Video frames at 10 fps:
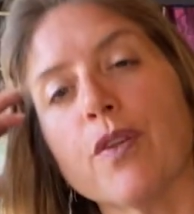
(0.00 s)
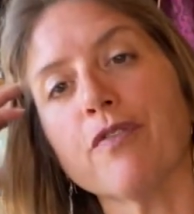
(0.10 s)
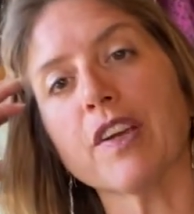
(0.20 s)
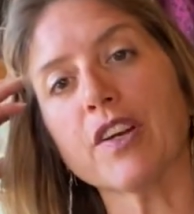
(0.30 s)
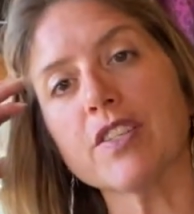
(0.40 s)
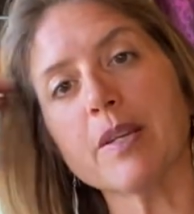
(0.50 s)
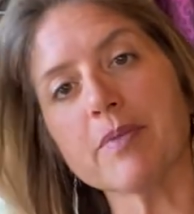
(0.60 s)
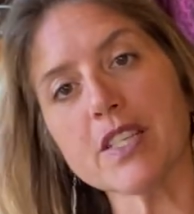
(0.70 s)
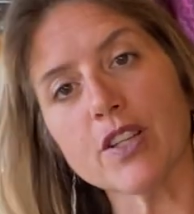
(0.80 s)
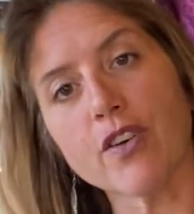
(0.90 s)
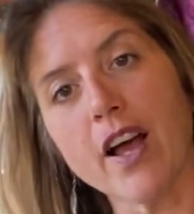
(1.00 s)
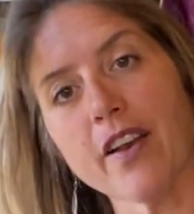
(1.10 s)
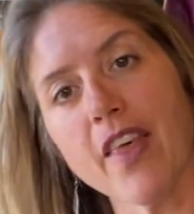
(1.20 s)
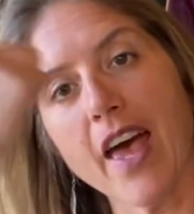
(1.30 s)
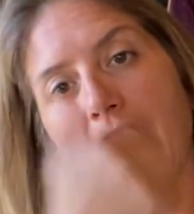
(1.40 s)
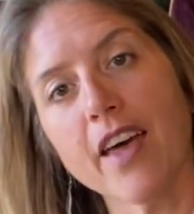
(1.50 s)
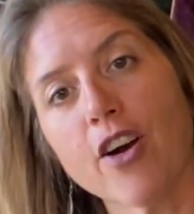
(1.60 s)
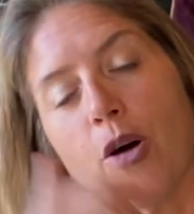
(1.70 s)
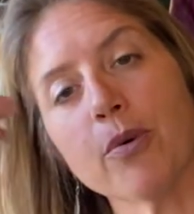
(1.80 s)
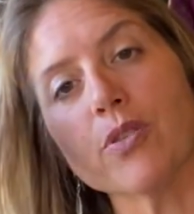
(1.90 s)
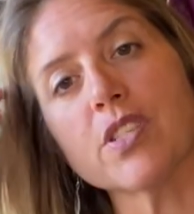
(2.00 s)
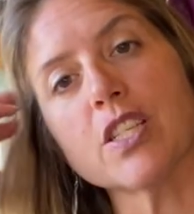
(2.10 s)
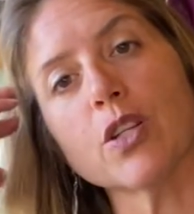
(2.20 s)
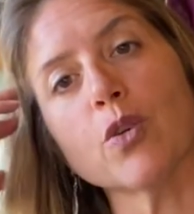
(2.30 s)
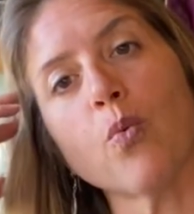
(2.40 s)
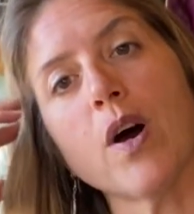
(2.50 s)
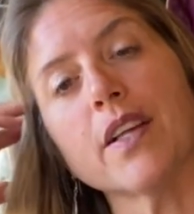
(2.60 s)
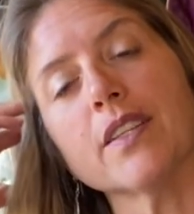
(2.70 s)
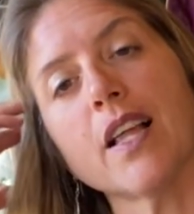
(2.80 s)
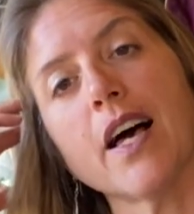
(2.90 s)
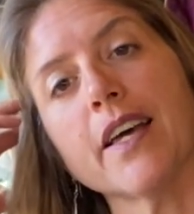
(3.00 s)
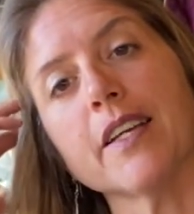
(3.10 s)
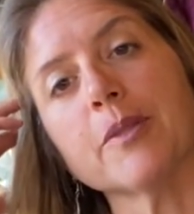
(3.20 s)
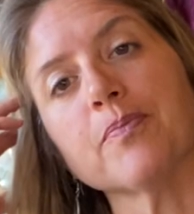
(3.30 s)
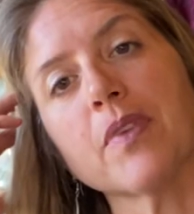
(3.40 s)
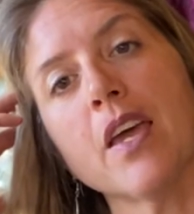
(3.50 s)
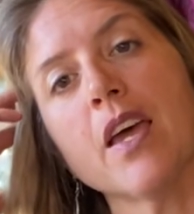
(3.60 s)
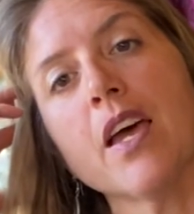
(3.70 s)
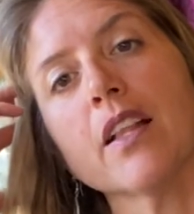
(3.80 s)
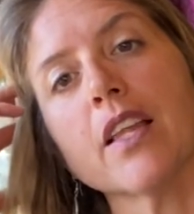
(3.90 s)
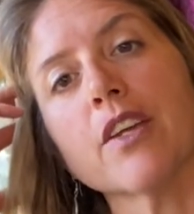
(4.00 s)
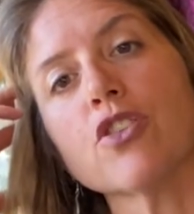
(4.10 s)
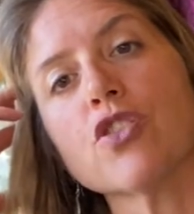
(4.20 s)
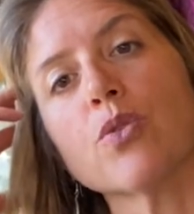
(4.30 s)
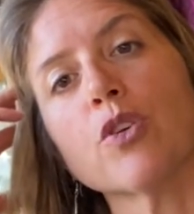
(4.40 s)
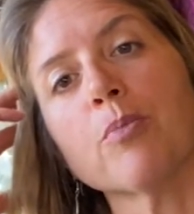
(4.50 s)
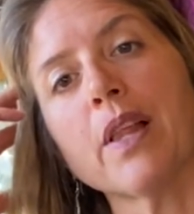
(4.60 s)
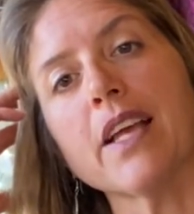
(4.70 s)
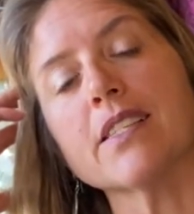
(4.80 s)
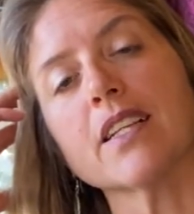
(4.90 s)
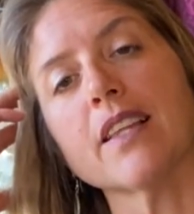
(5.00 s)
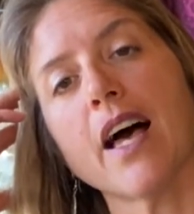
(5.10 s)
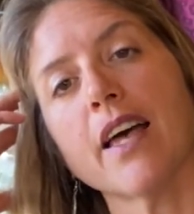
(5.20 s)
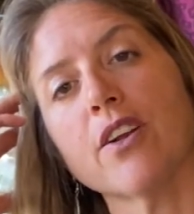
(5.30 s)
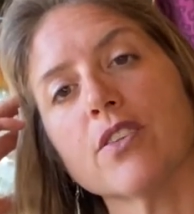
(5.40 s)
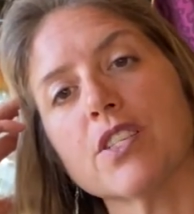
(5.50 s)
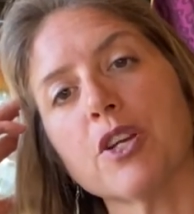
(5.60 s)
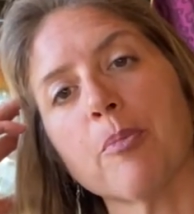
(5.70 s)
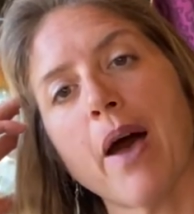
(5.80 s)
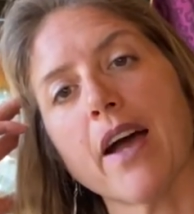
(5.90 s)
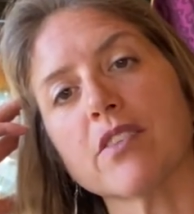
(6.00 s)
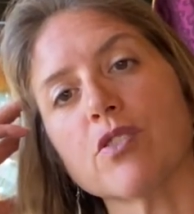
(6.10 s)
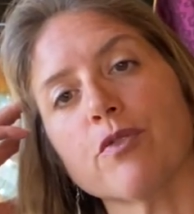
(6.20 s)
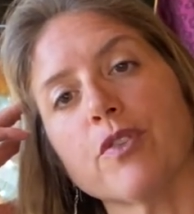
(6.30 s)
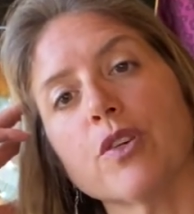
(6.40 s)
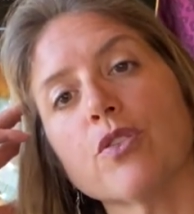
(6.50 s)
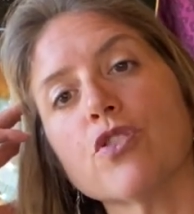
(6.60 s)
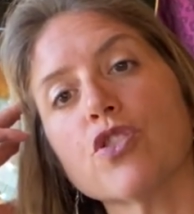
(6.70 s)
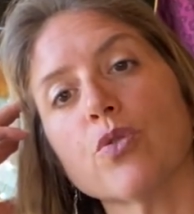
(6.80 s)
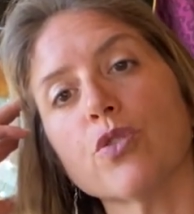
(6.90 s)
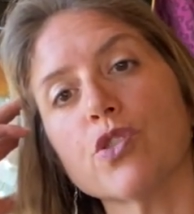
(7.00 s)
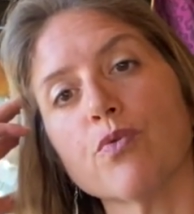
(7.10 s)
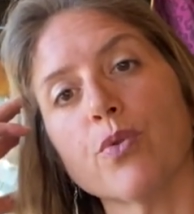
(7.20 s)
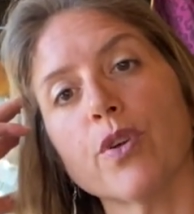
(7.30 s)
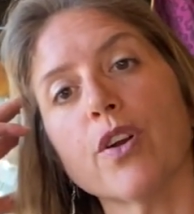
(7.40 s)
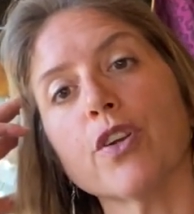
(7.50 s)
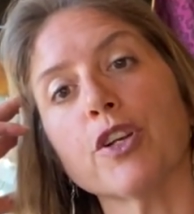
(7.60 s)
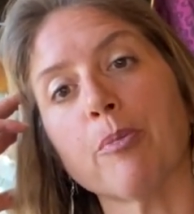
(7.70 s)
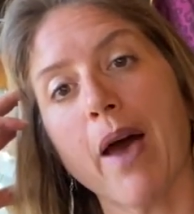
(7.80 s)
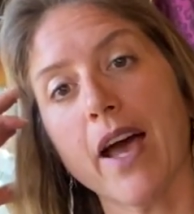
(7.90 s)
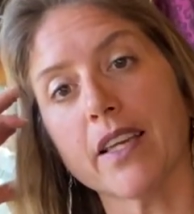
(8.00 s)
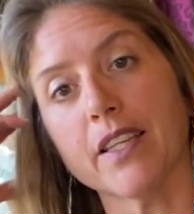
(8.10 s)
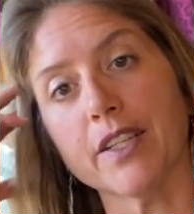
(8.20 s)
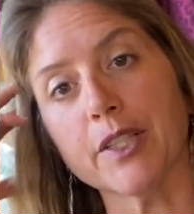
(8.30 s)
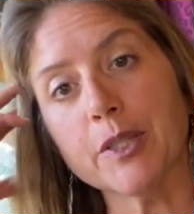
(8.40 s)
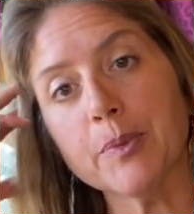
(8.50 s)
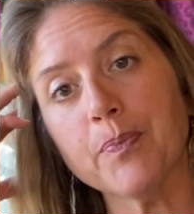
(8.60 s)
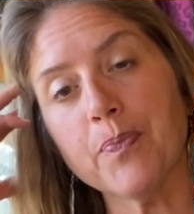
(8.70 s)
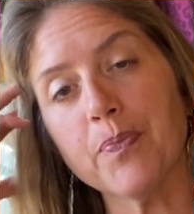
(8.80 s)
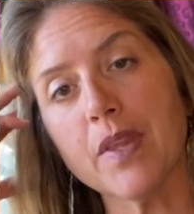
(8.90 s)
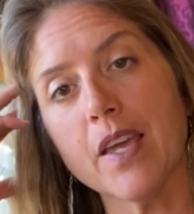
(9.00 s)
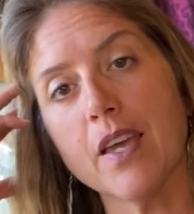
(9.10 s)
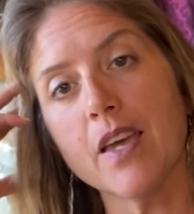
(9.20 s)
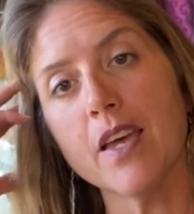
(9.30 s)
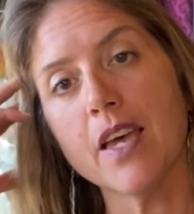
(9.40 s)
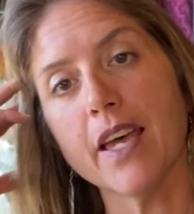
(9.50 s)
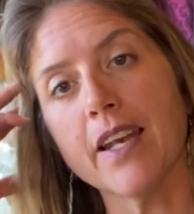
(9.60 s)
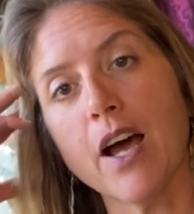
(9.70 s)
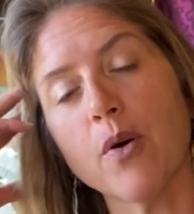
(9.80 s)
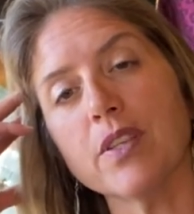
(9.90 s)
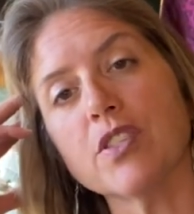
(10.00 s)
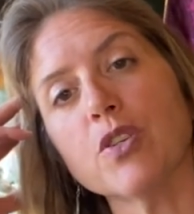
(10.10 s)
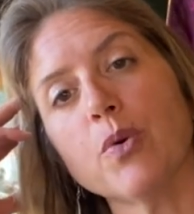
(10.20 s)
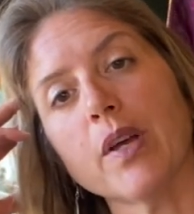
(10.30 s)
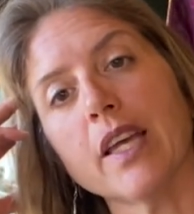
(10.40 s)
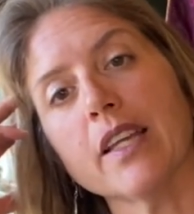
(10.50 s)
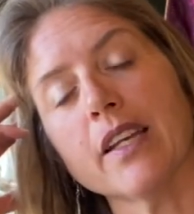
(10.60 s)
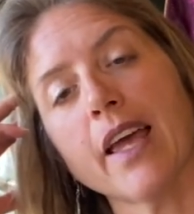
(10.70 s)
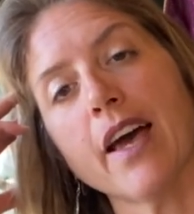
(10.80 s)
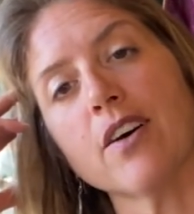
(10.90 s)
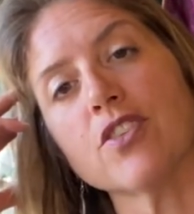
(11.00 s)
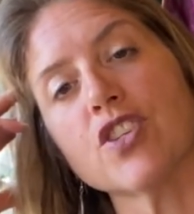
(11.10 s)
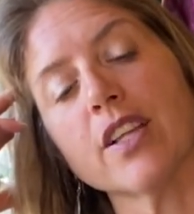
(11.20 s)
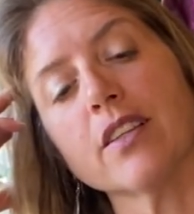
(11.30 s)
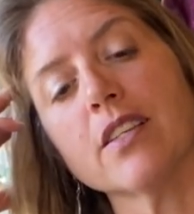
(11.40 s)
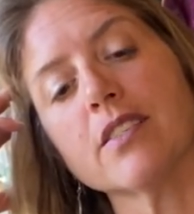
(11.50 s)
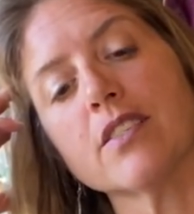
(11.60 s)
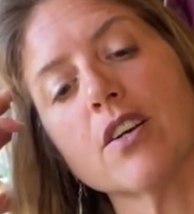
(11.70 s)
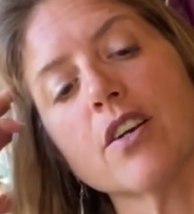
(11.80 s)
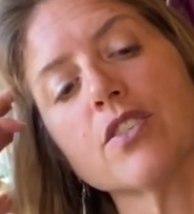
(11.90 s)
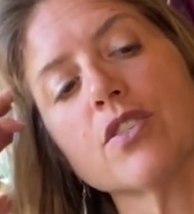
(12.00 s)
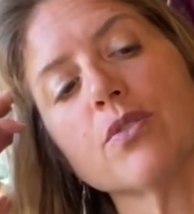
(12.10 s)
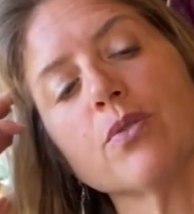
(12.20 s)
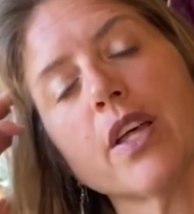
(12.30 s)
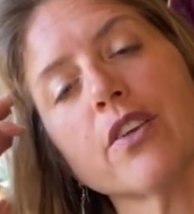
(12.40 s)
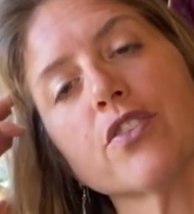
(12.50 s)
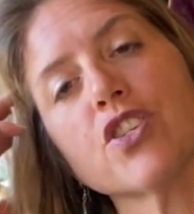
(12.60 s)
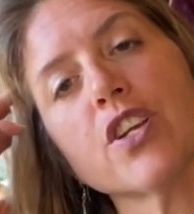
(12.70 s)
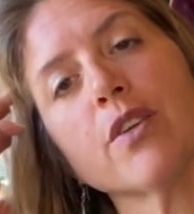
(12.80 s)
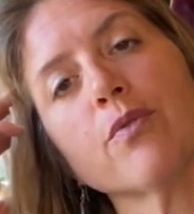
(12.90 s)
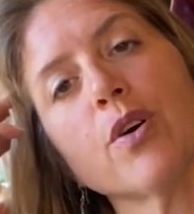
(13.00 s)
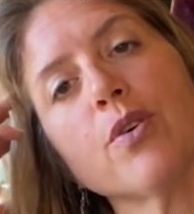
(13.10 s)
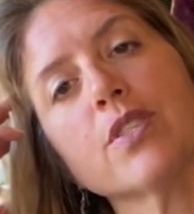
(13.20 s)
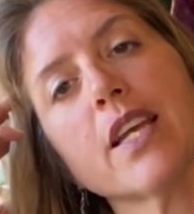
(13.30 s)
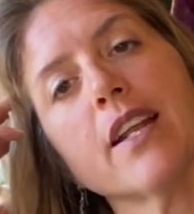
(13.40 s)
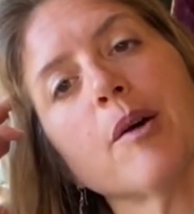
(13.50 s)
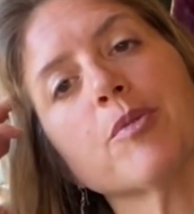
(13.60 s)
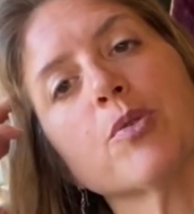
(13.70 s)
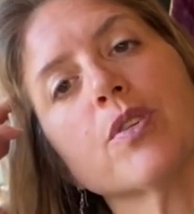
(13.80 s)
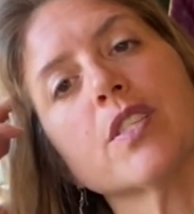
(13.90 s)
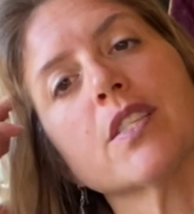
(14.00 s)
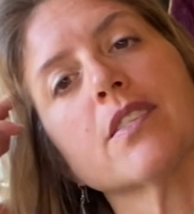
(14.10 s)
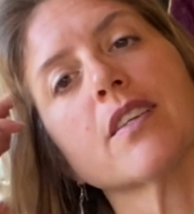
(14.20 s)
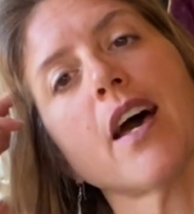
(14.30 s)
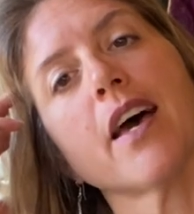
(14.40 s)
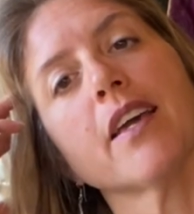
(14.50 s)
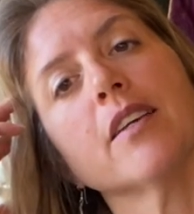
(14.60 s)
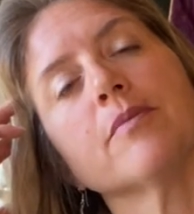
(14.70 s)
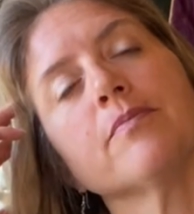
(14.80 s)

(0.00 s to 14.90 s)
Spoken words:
the fingertips to the crown of the head are almost in one line. Let your shoulder blades glide onto your back, so feel your shoulders rooted on your back here. And now as you inhale, gently start to let your chin rotate up towards the sky.